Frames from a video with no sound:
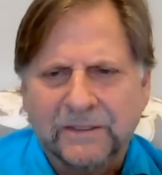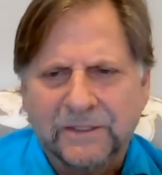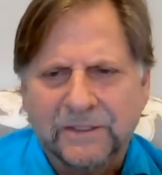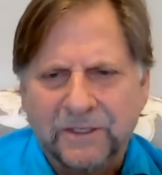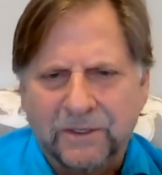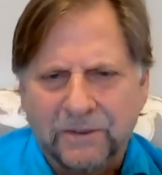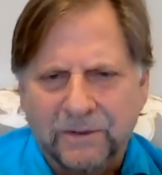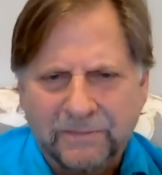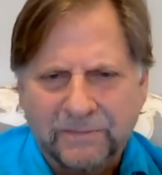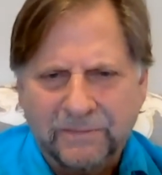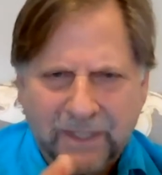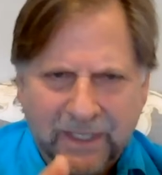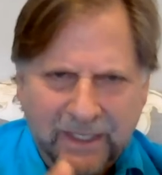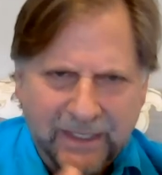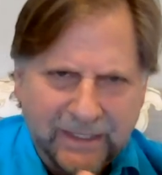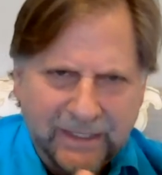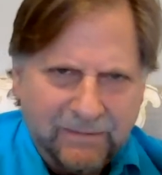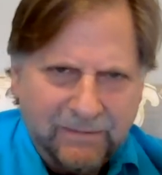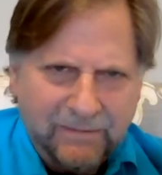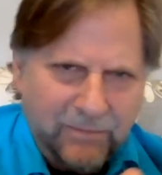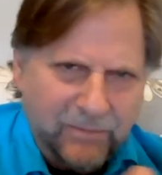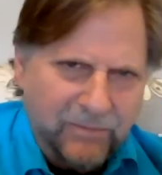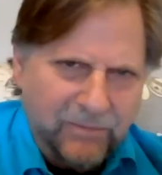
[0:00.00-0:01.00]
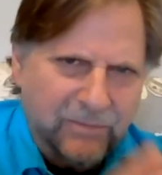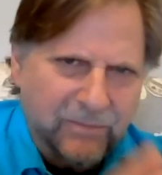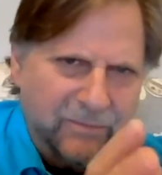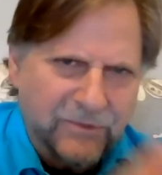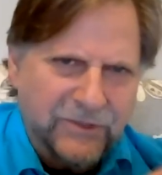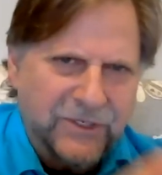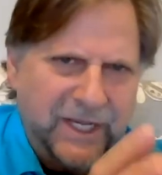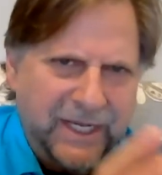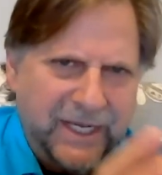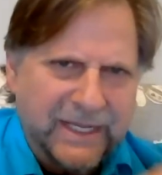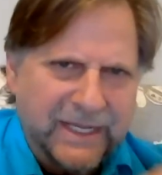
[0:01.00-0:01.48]
So I'm kind of
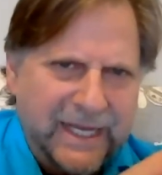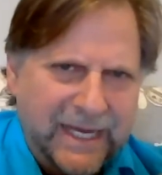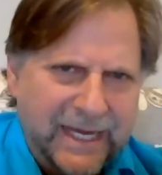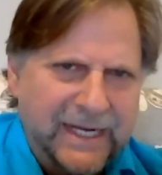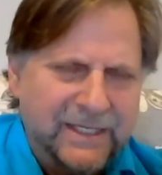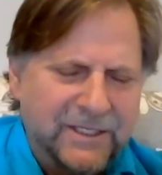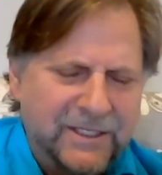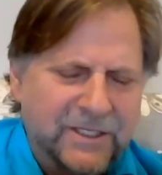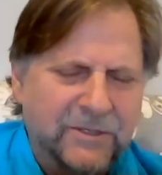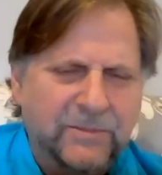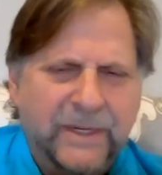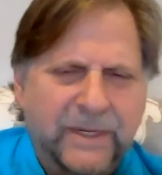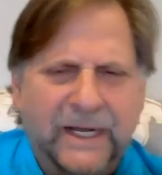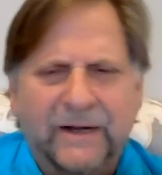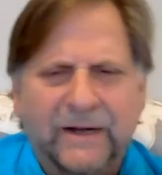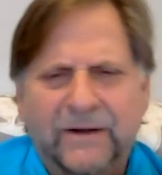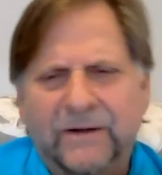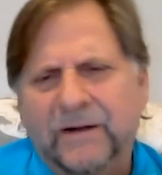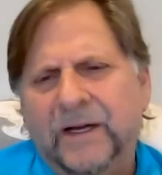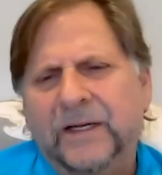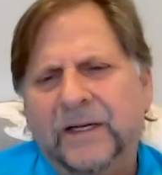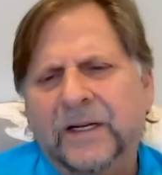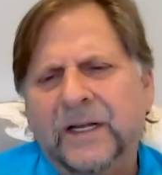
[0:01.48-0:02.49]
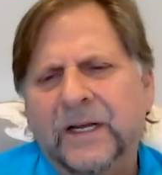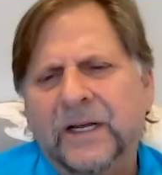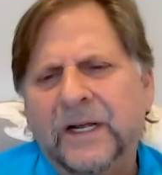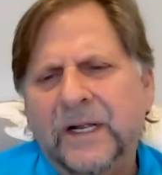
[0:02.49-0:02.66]
saying that as the background.